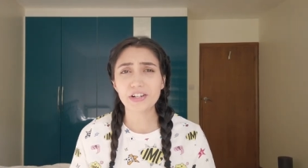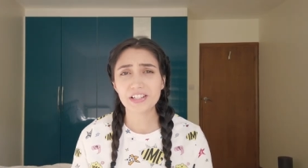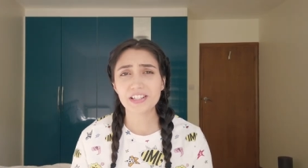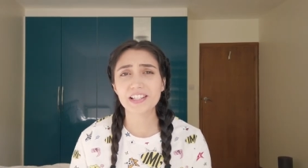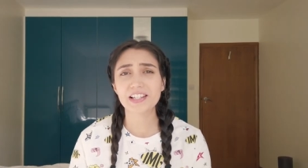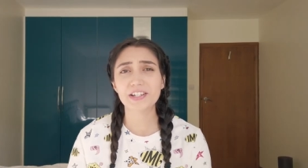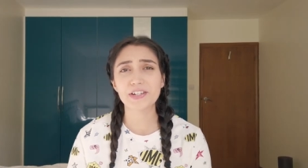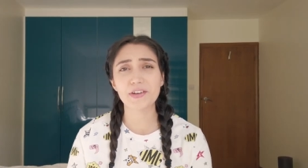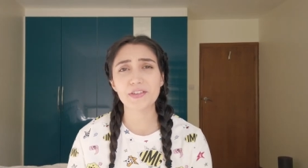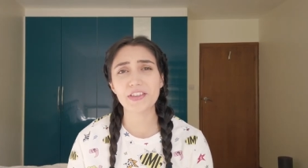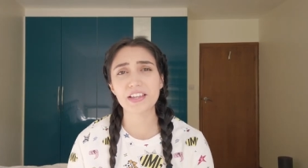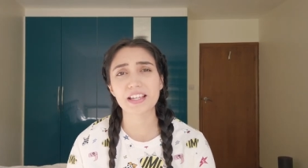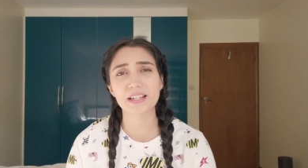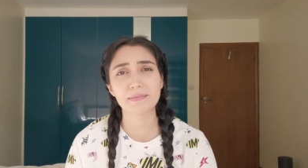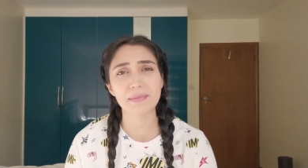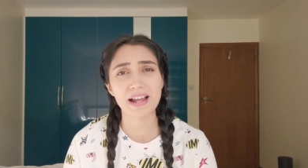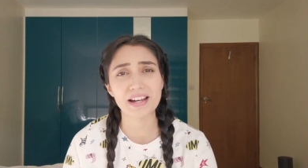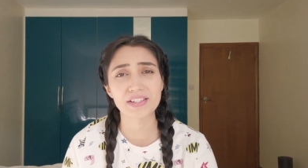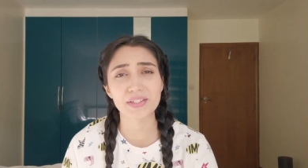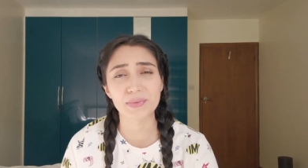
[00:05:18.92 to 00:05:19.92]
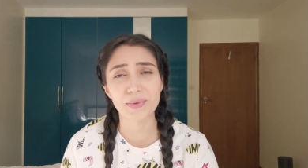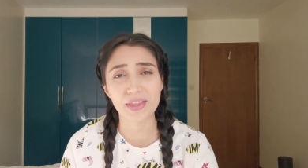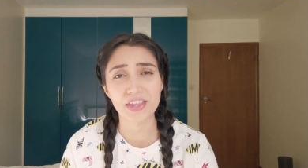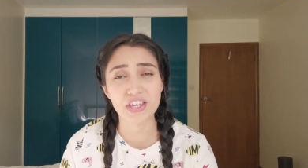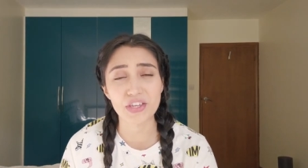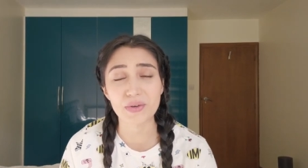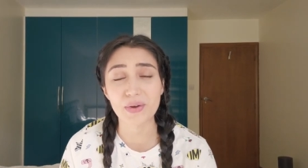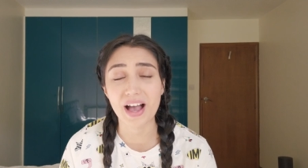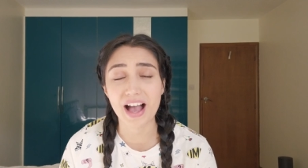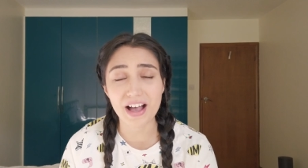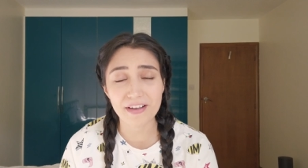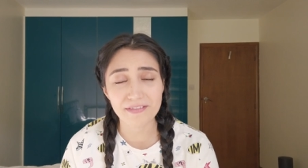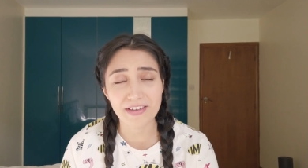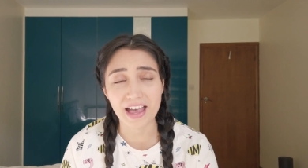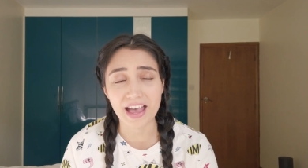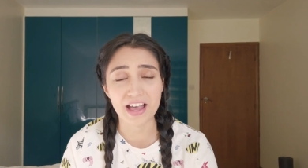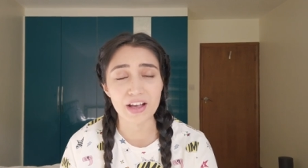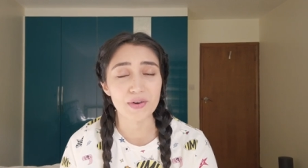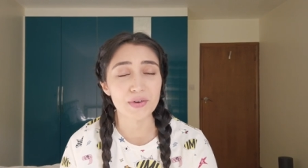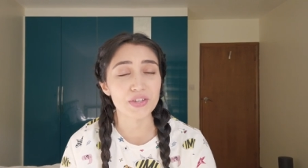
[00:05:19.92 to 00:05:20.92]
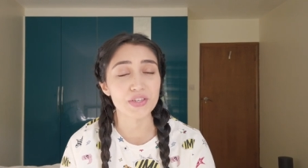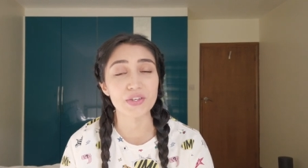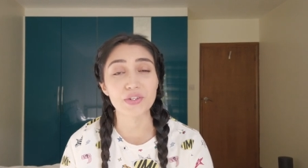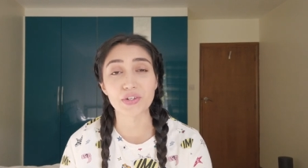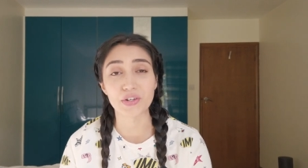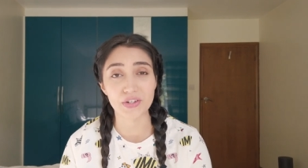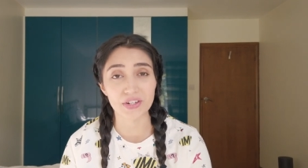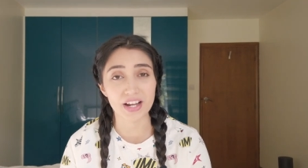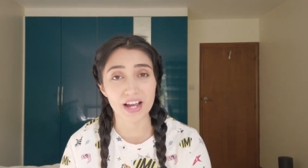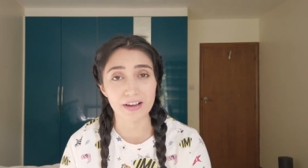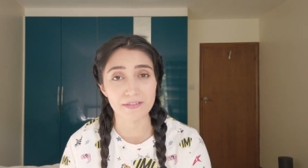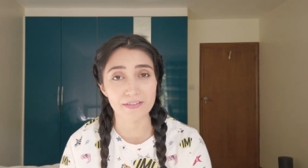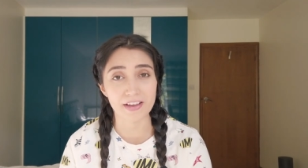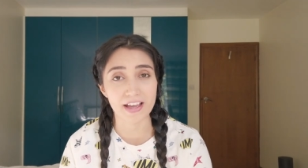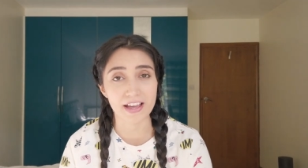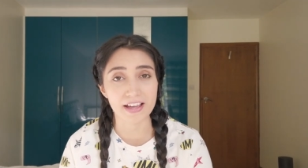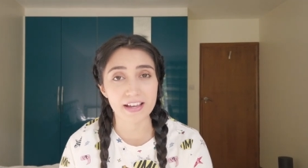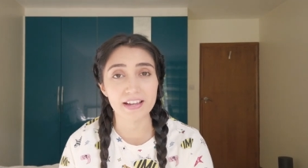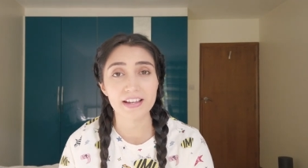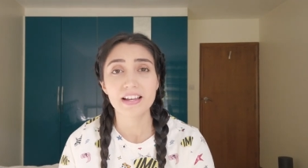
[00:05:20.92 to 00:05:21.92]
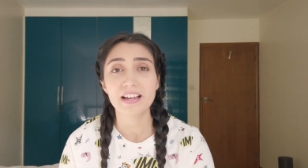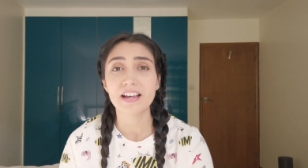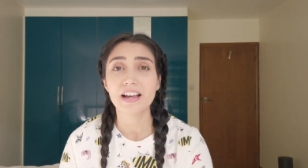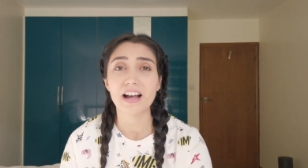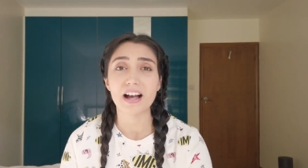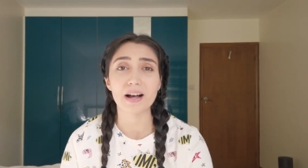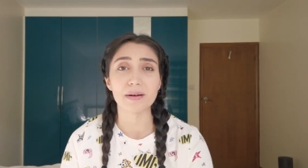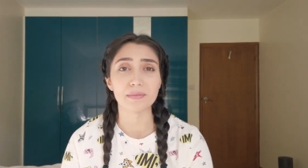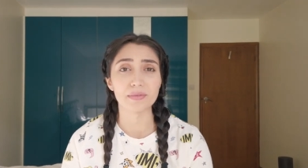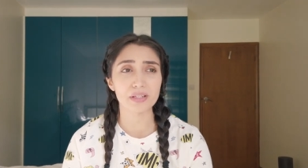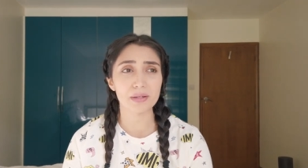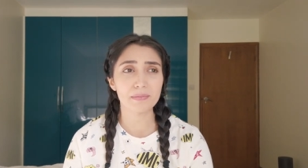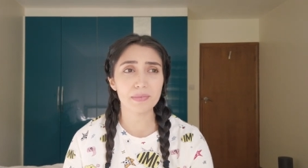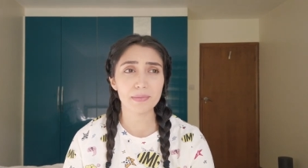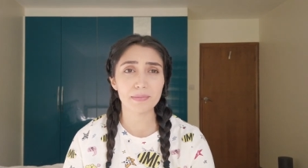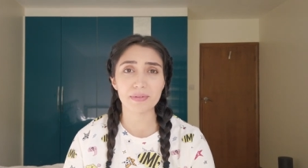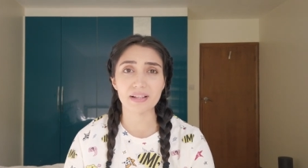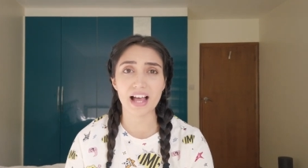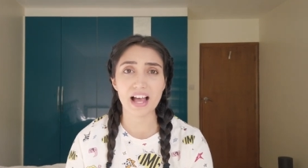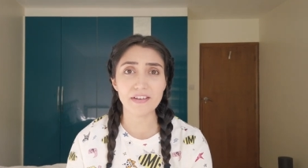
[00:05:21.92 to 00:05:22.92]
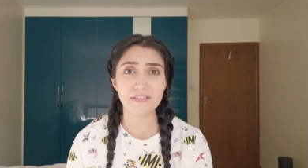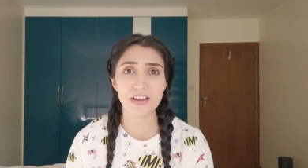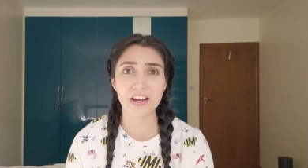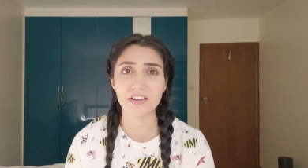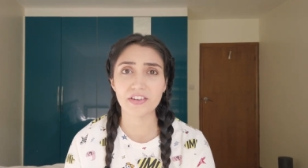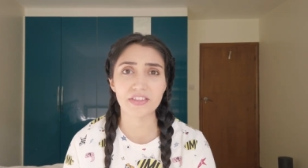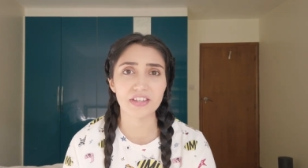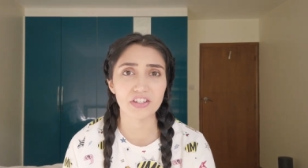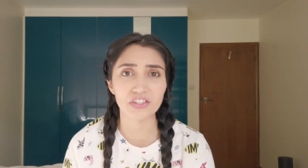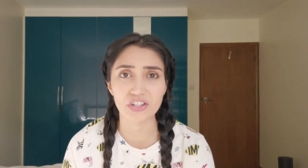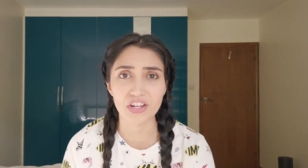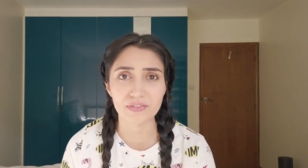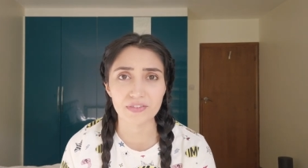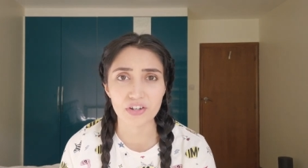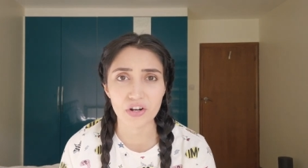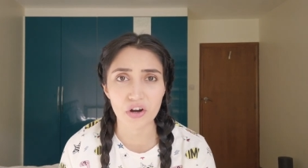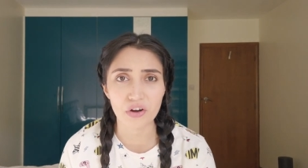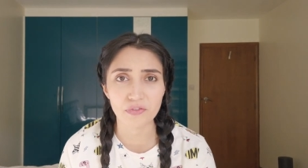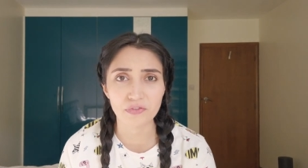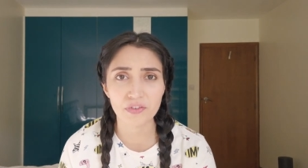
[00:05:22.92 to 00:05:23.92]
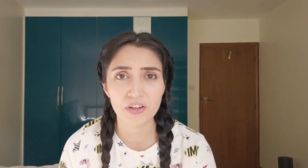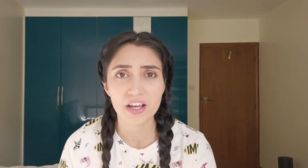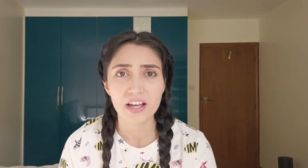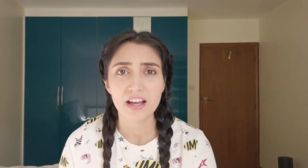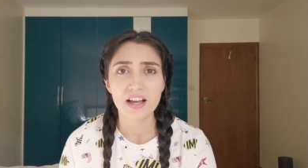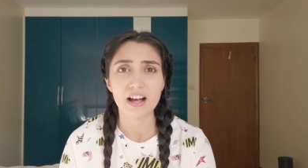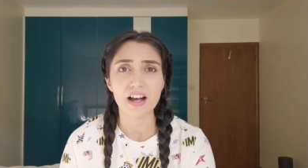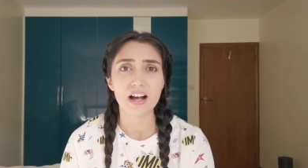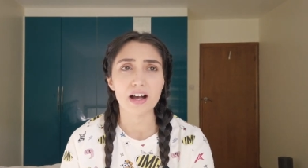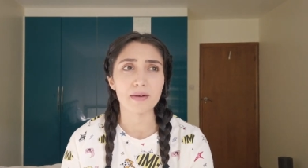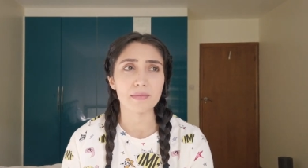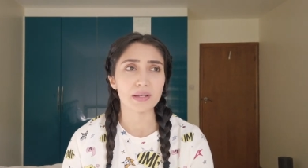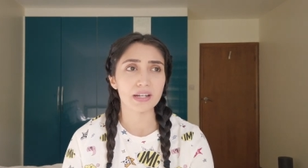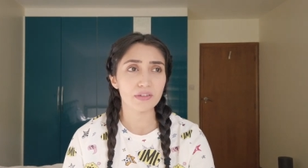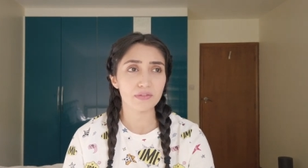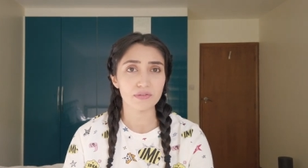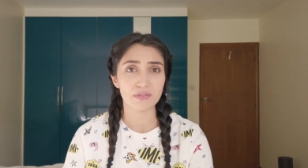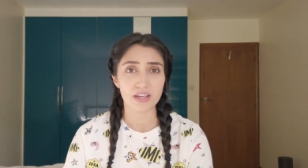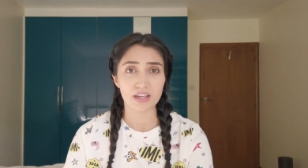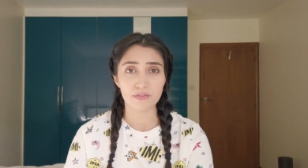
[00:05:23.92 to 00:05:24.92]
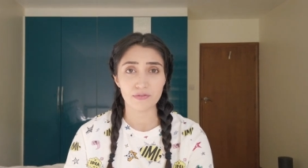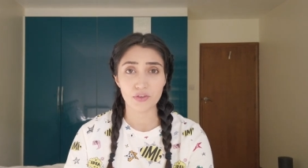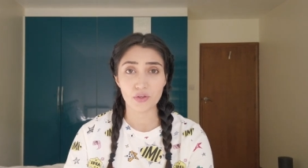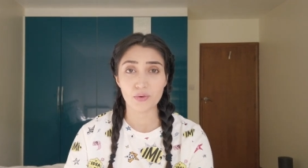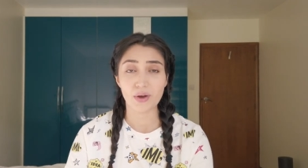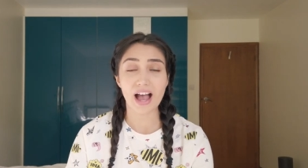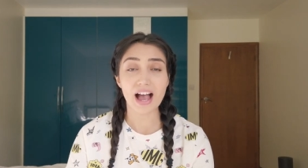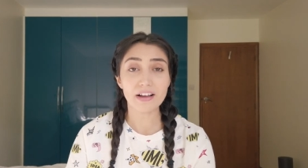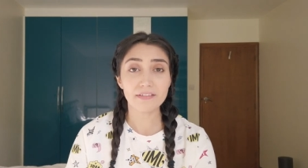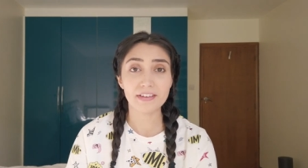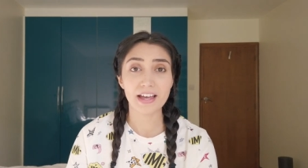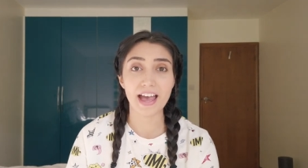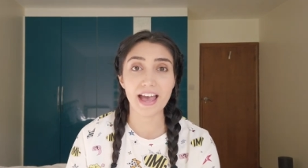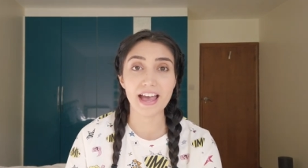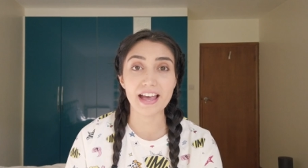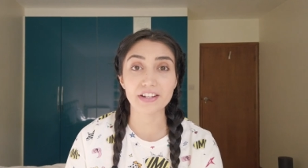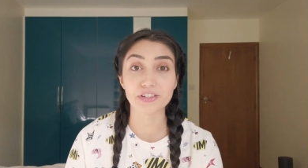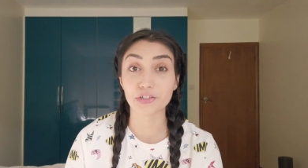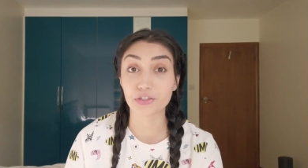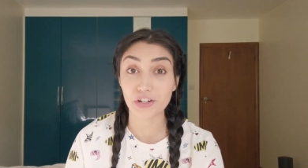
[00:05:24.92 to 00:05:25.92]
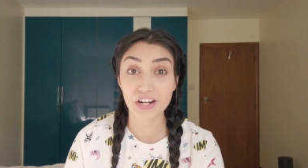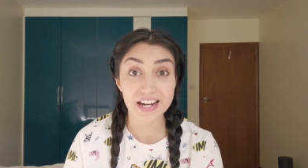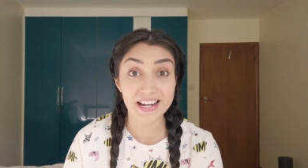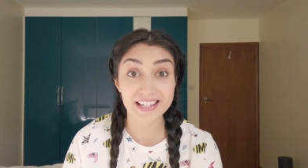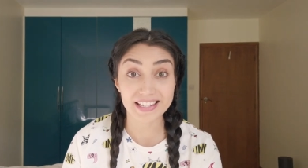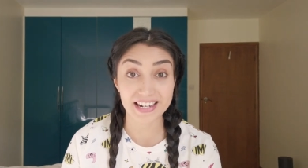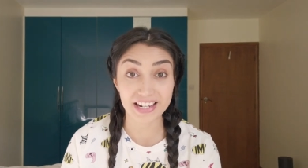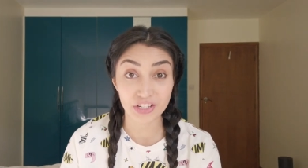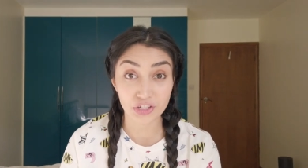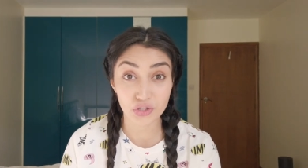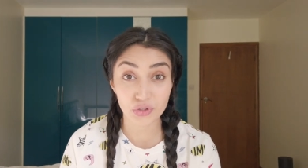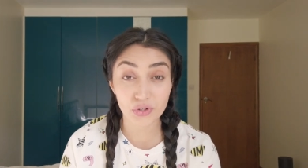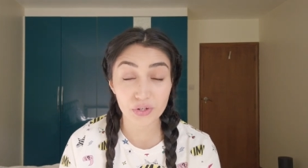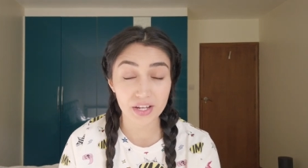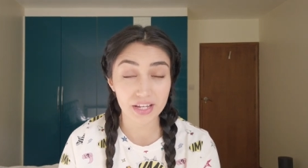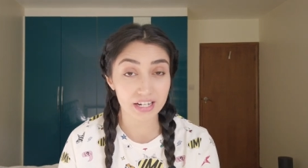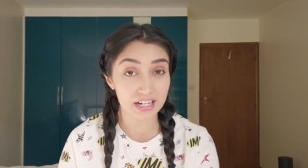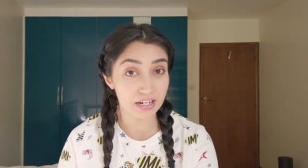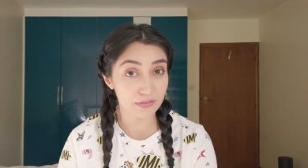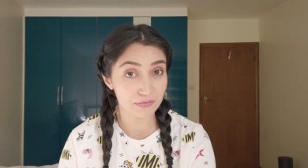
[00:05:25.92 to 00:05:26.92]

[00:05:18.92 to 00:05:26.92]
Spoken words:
I honestly don't think it matters whether you have hair or you don't have hair. Some people have hair and they shave it off. And if you have hair, great, enjoy it.